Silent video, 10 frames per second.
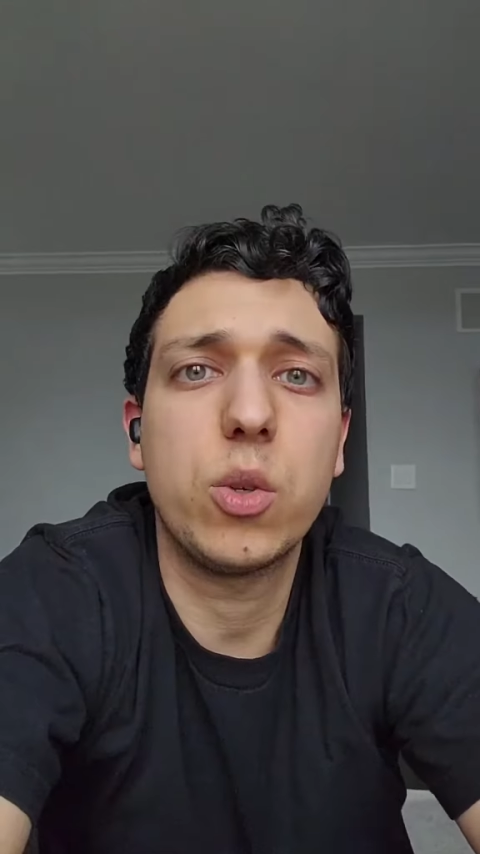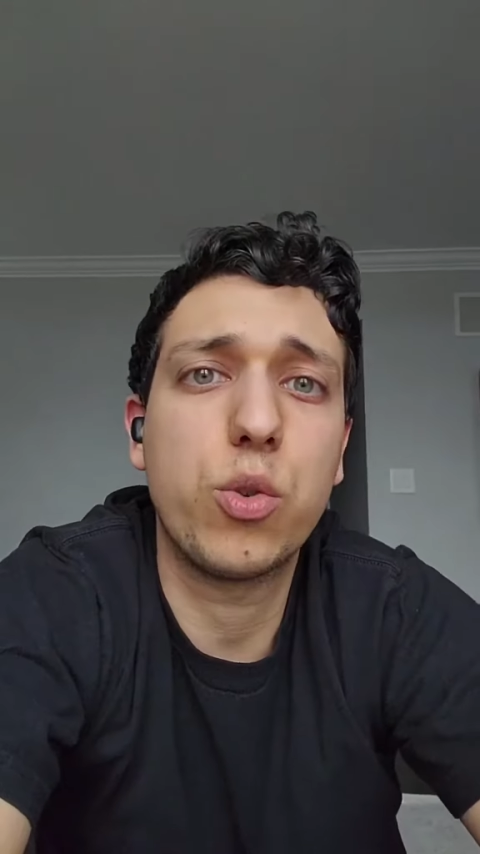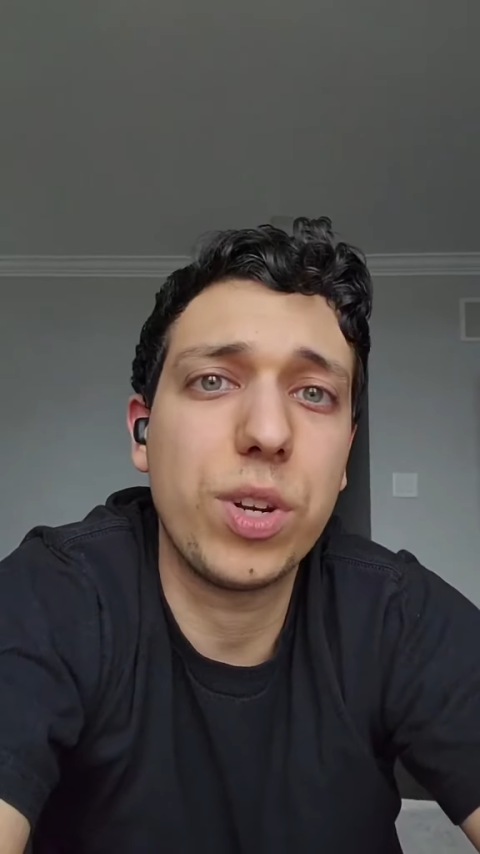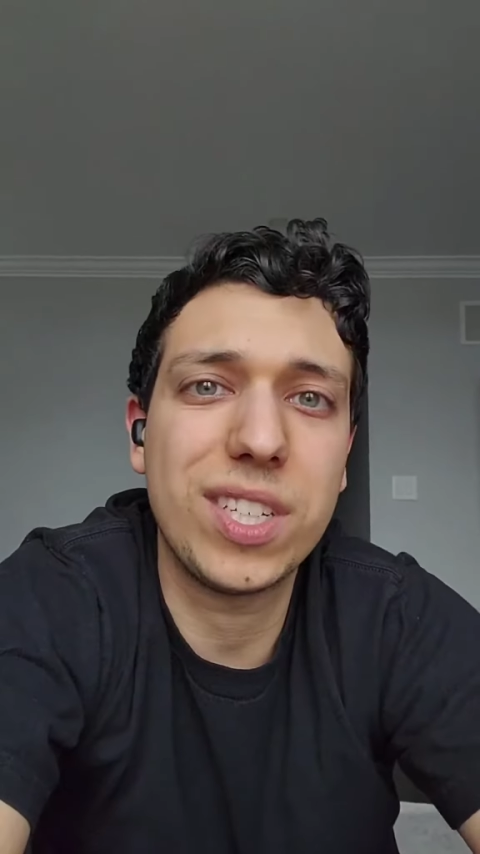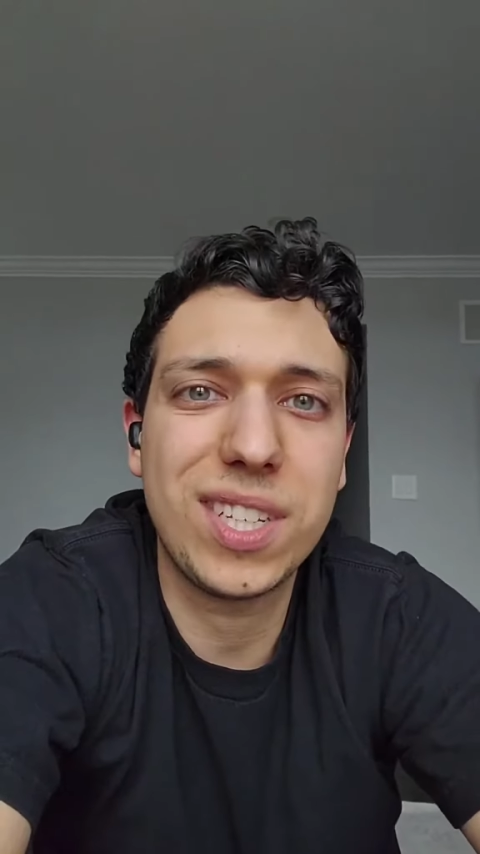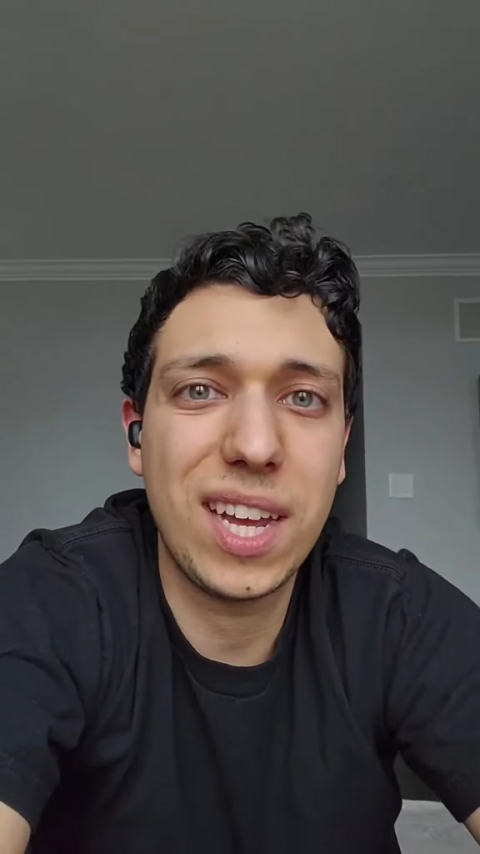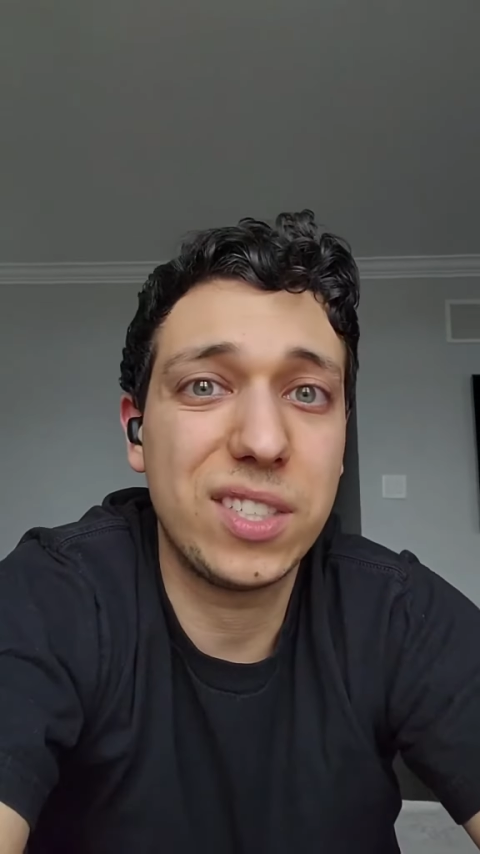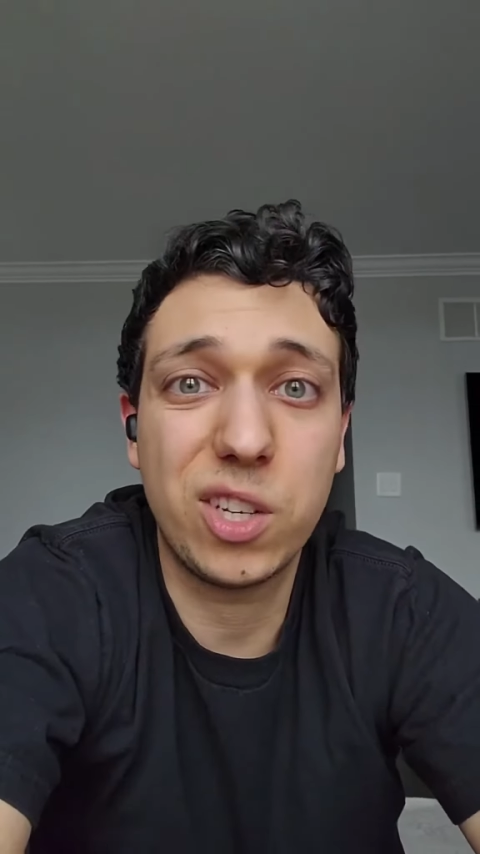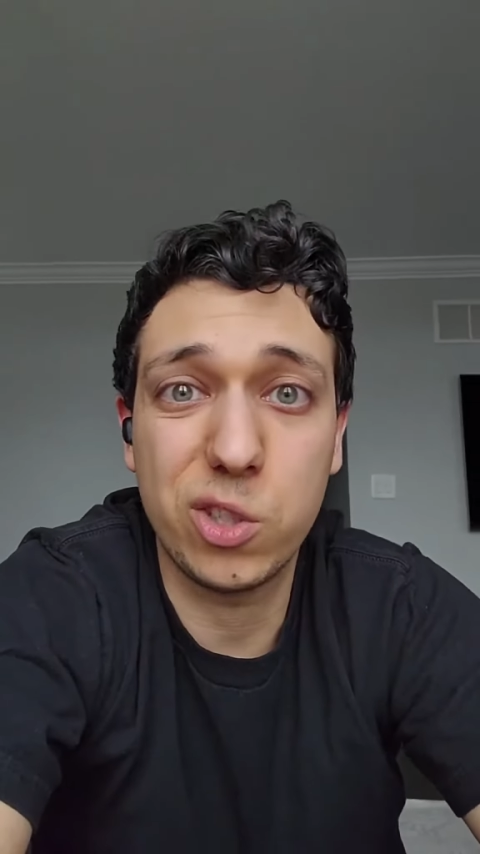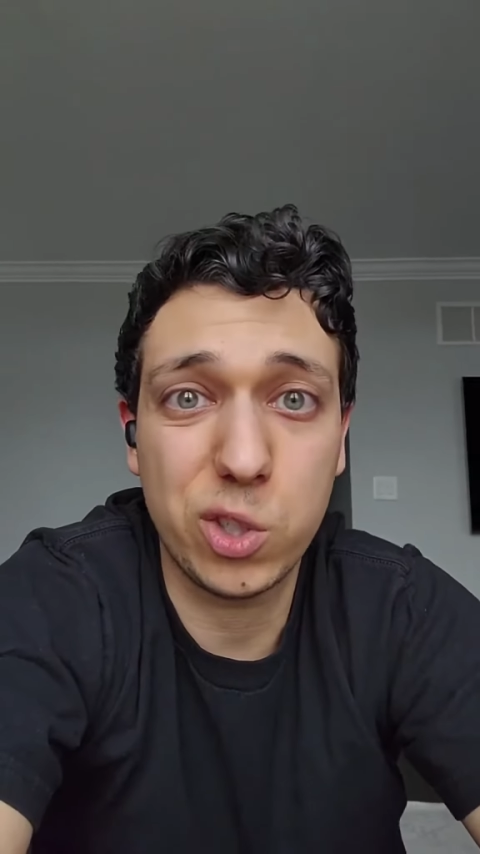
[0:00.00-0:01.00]
Also
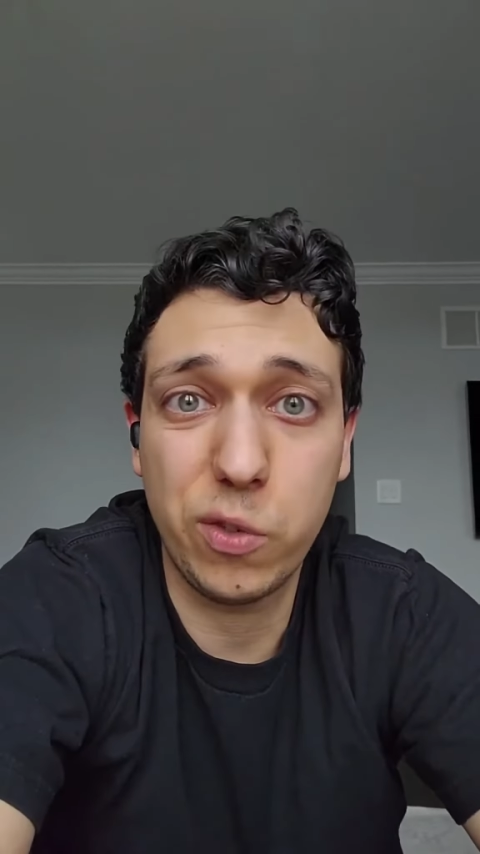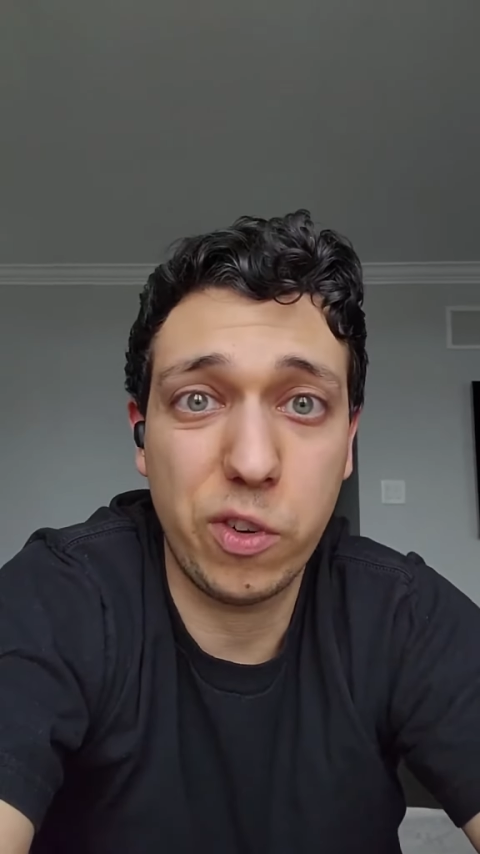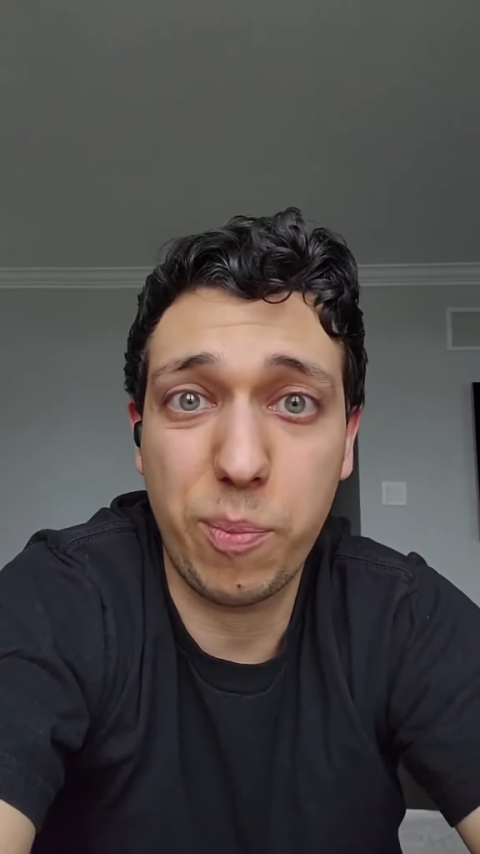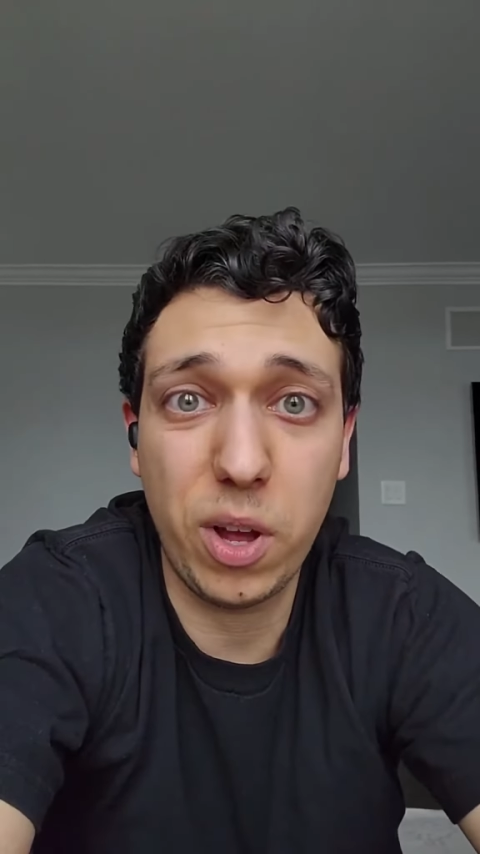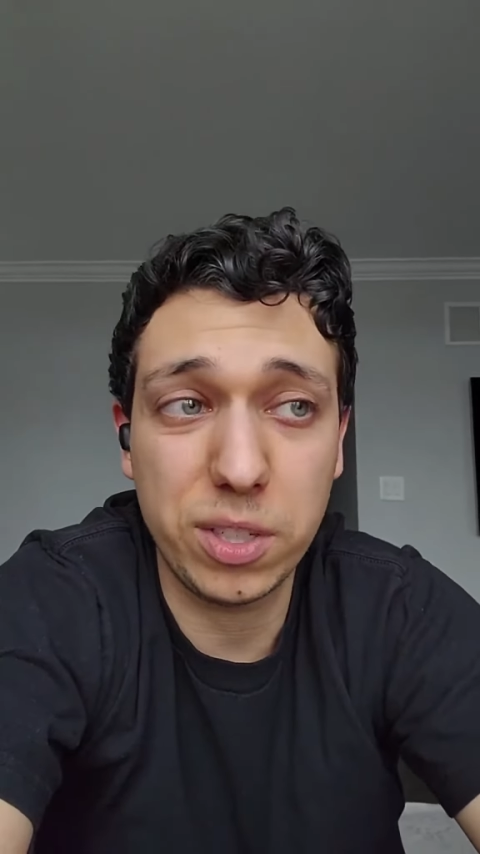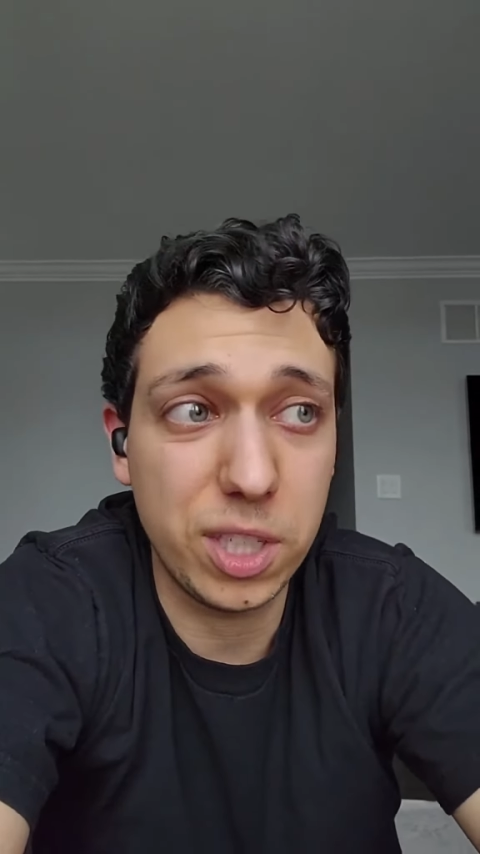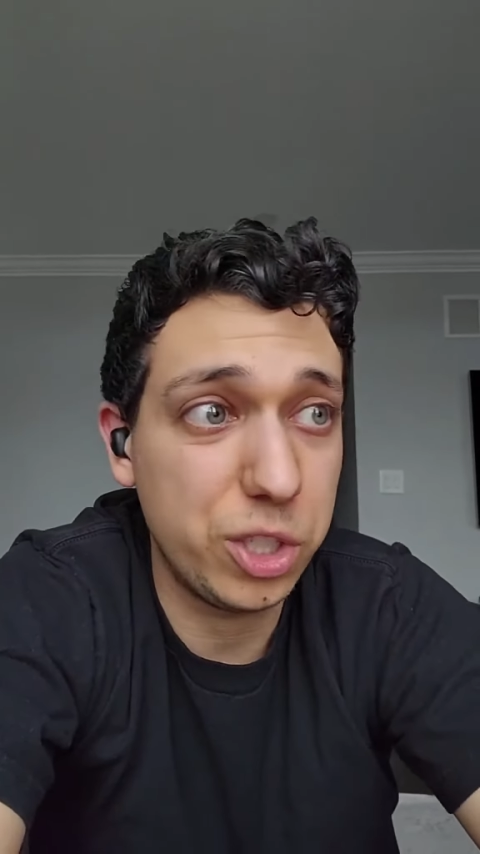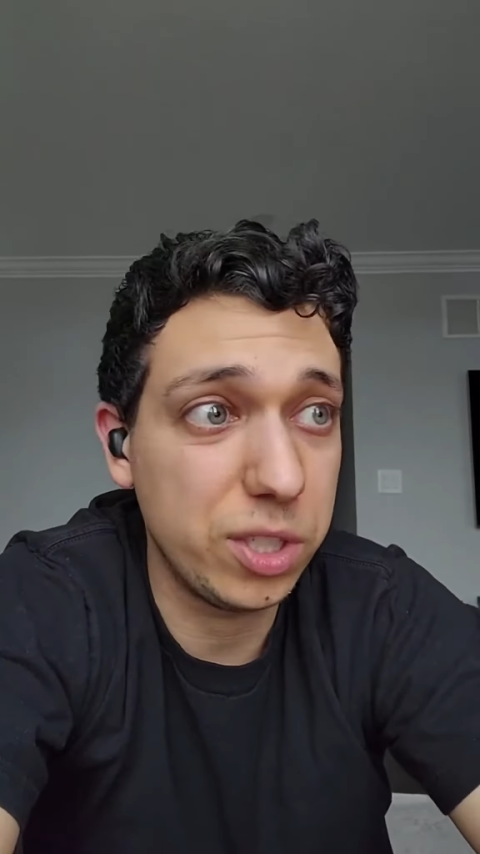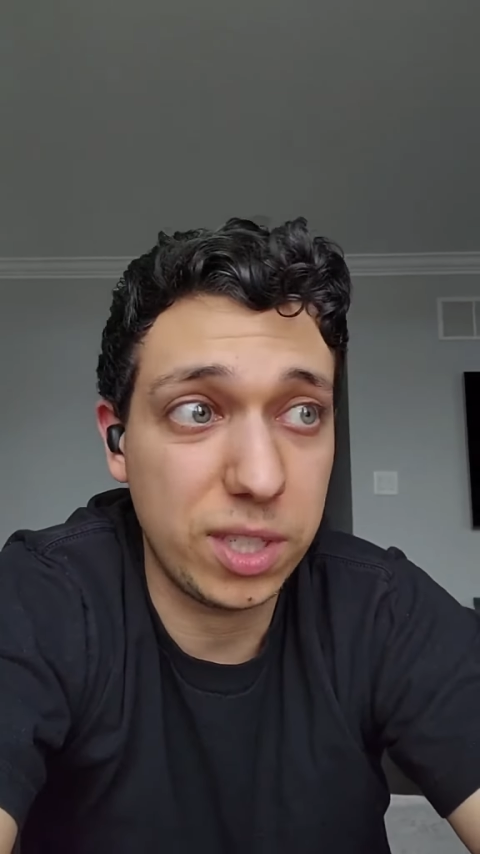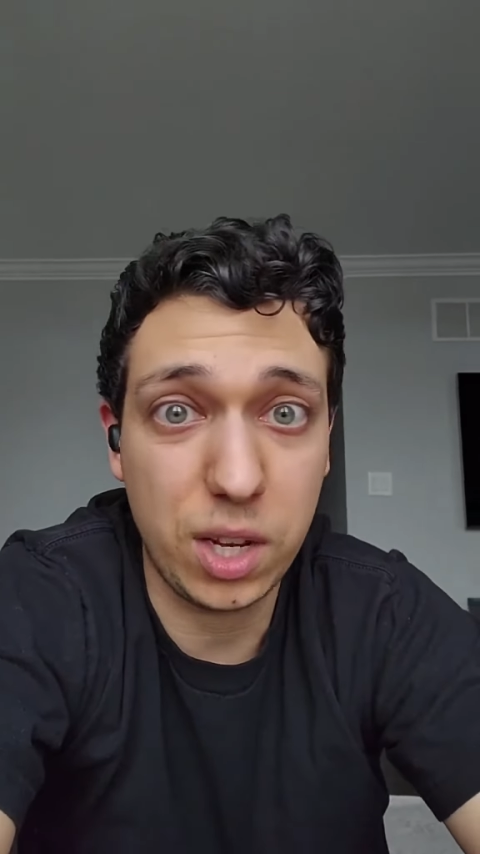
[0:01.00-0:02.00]
criticized conservative
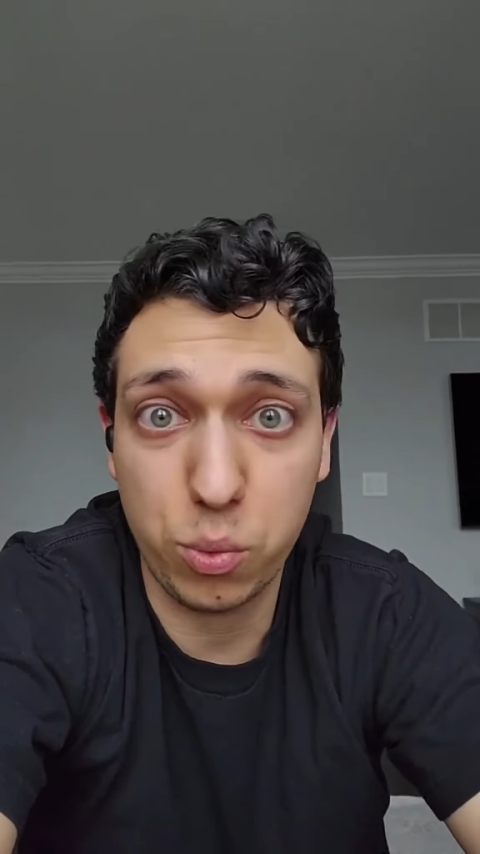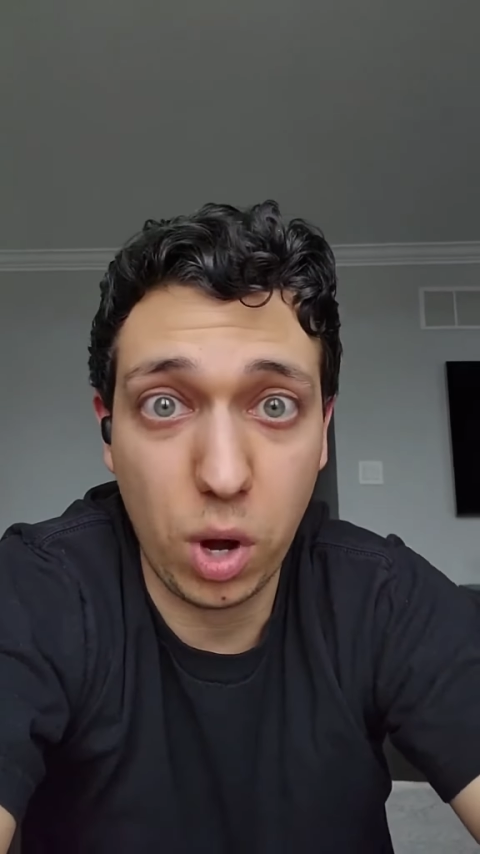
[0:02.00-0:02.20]
politicians like